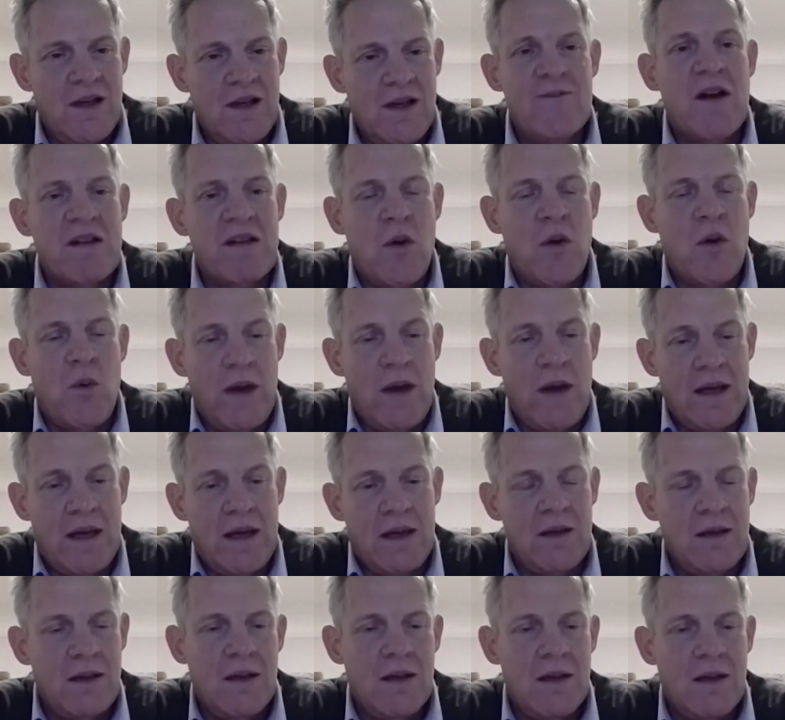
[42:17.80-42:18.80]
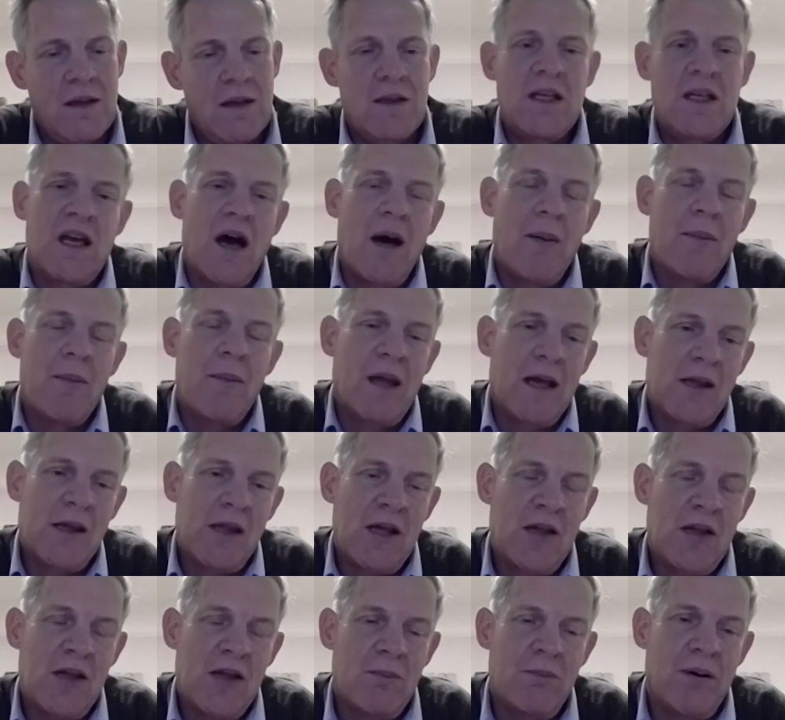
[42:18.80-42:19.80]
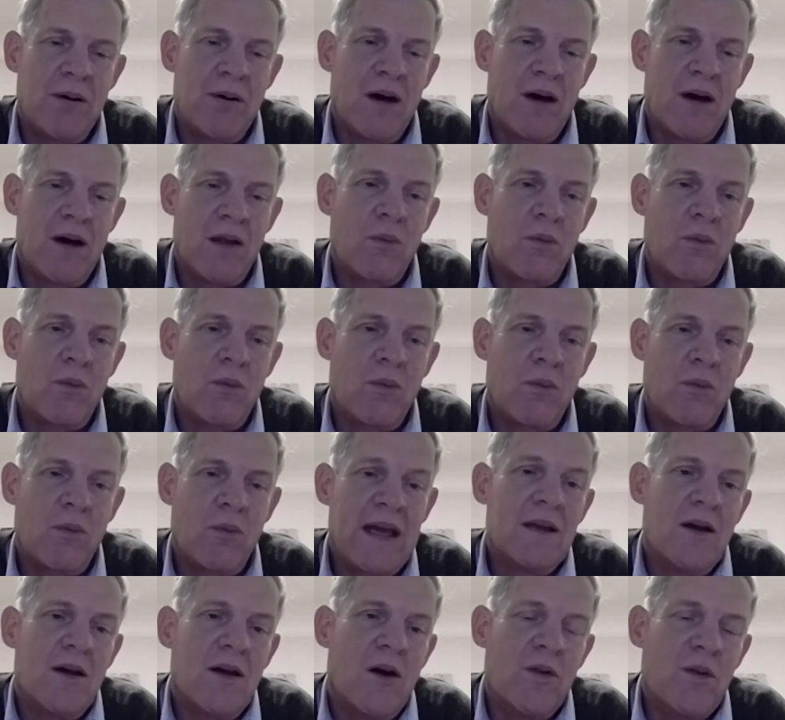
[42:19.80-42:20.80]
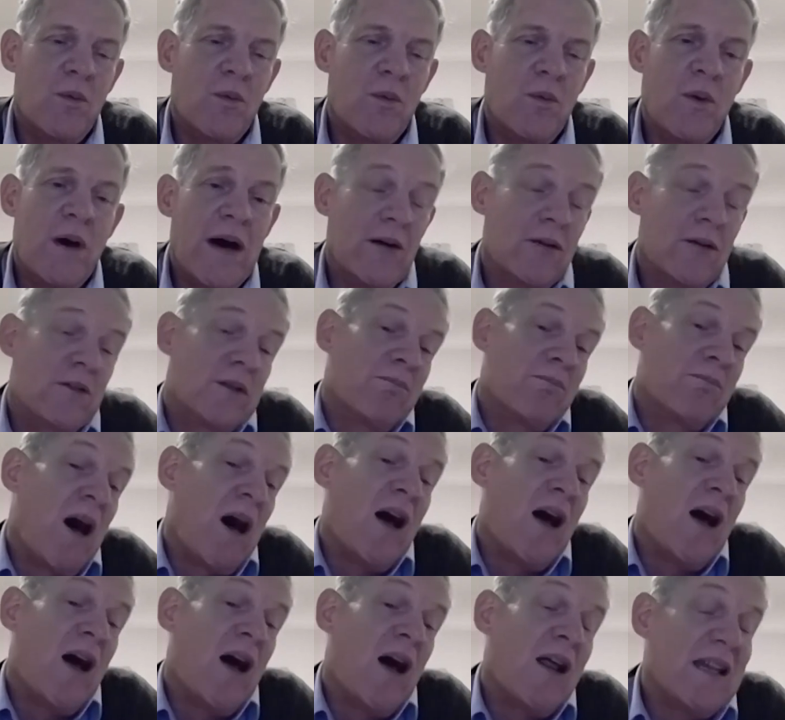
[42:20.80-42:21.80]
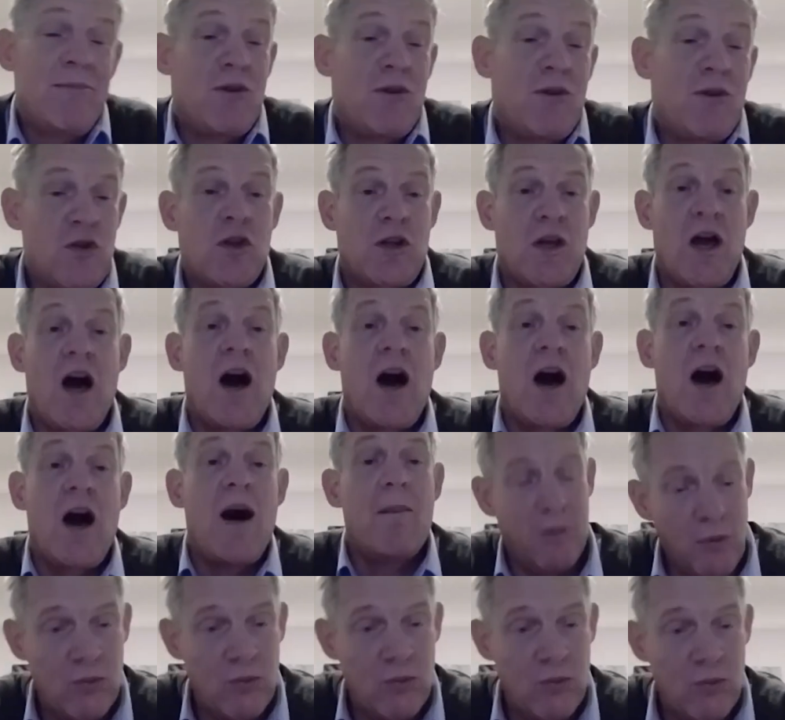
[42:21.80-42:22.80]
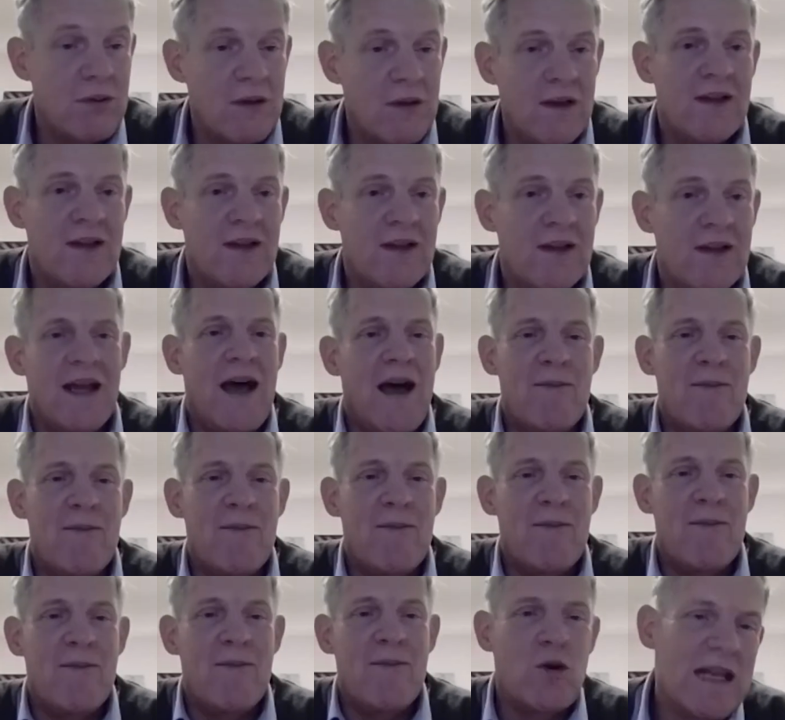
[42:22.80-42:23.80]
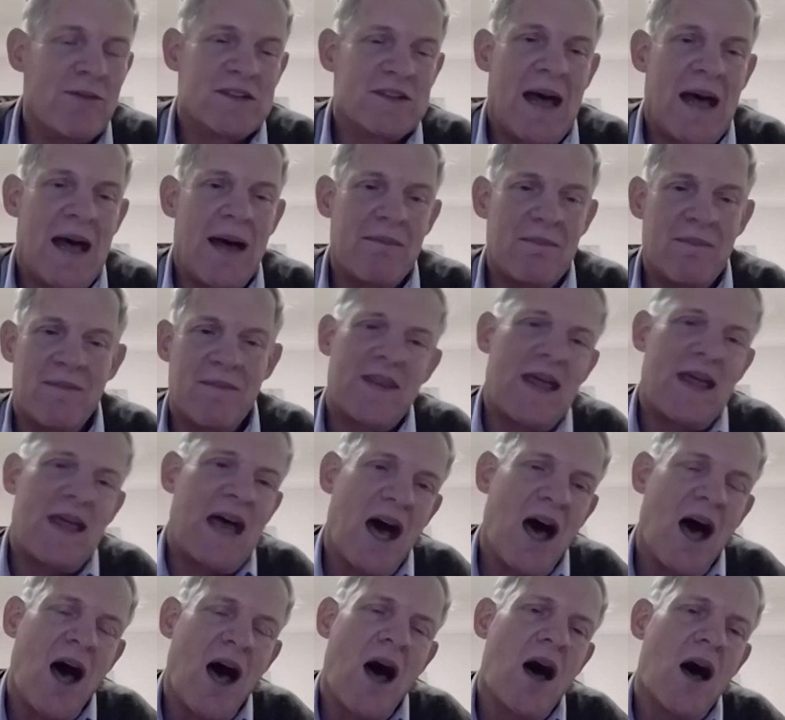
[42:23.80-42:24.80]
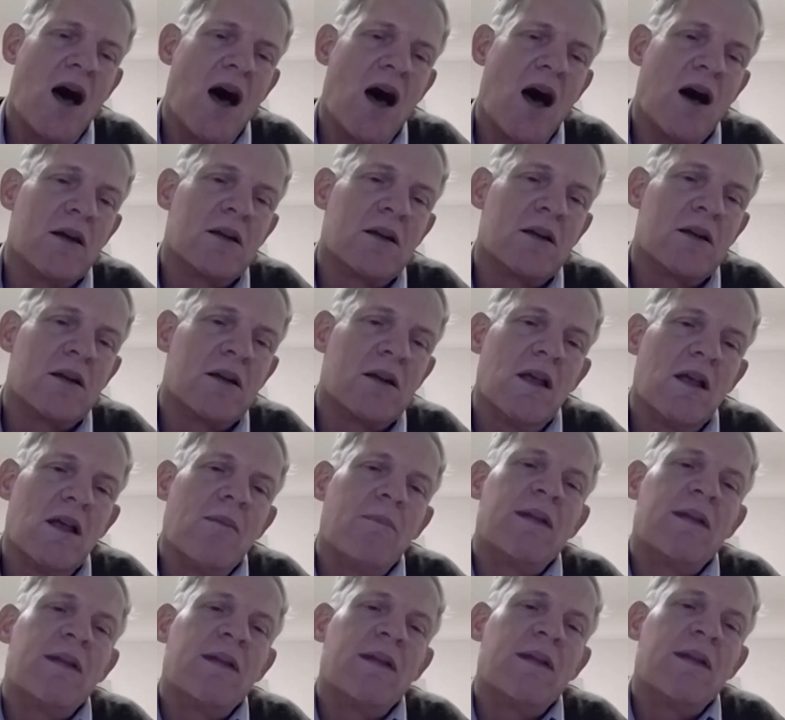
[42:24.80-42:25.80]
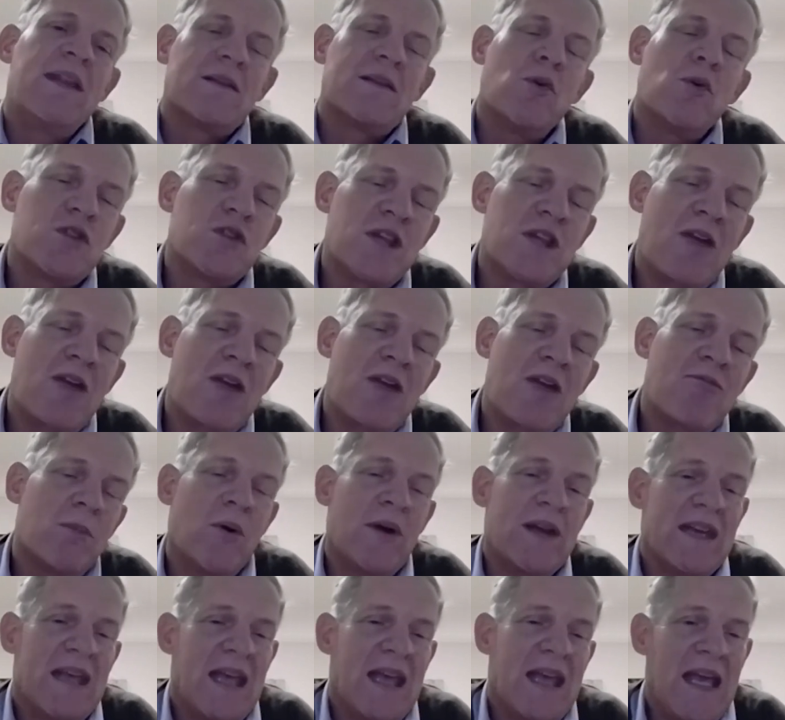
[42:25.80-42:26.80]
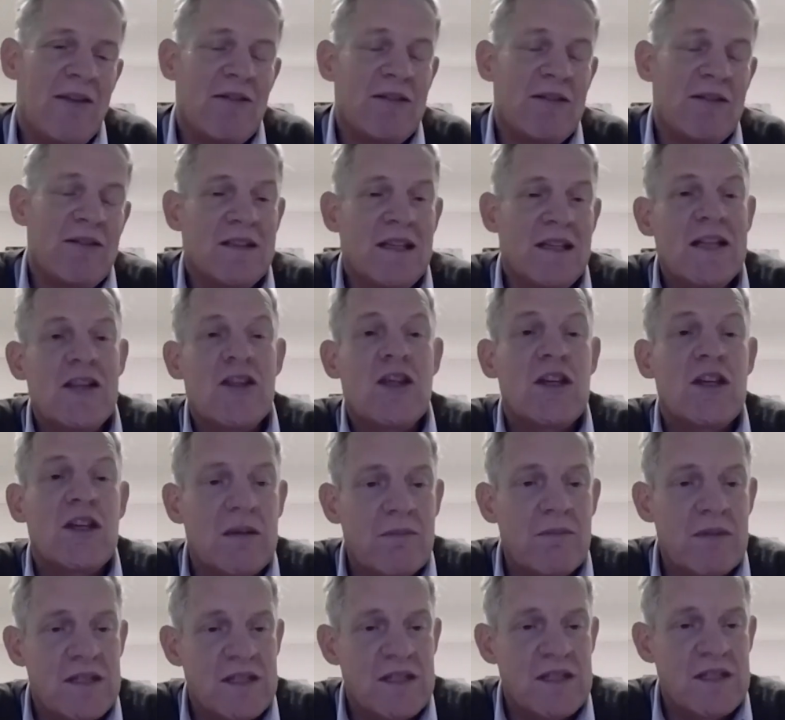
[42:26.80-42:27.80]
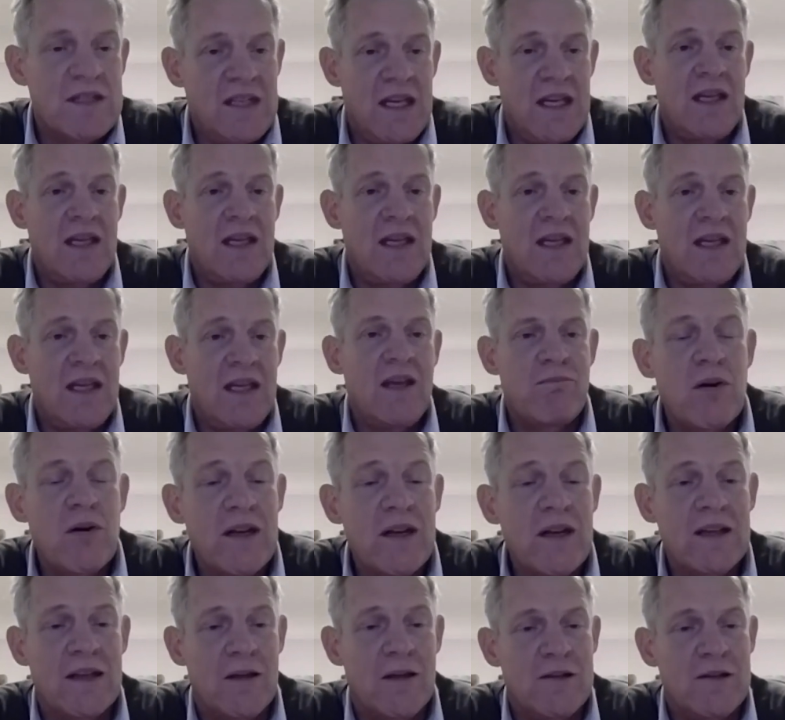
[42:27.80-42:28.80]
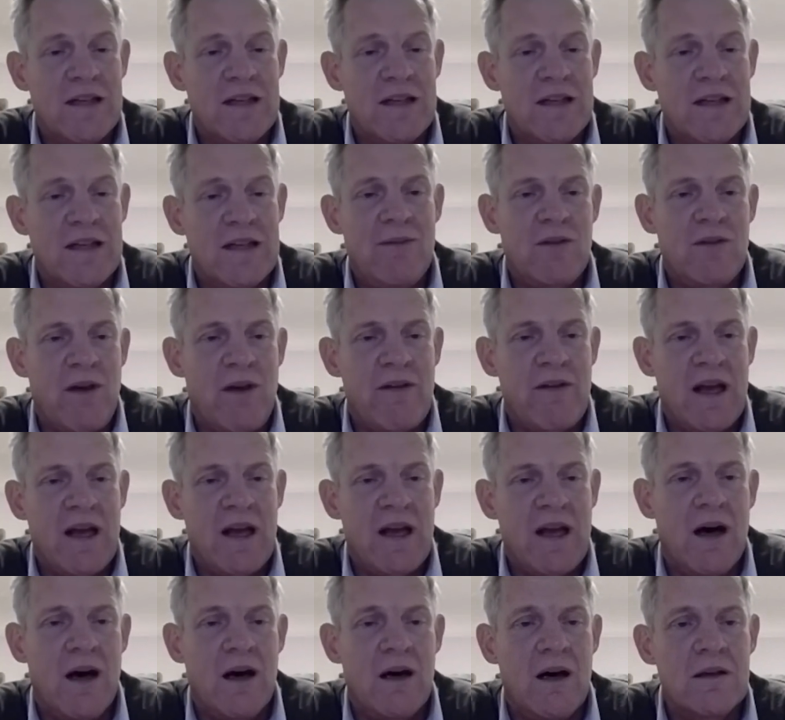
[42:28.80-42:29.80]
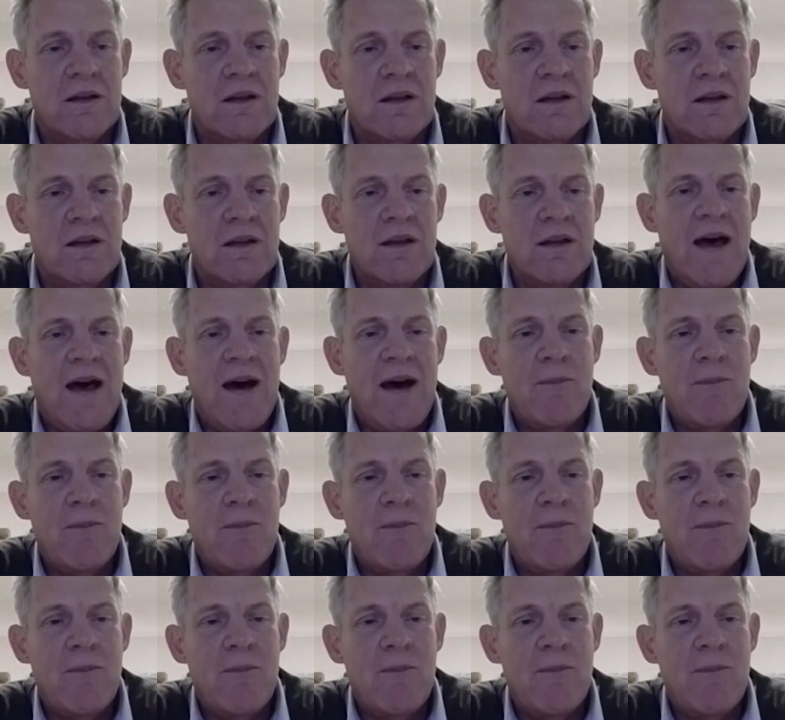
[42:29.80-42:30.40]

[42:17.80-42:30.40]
a very quick decarbonisation pathway on the world, partly because you just can't pull your levers that hard. But there's a more general point here, is the legitimacy of pulling those levers very hard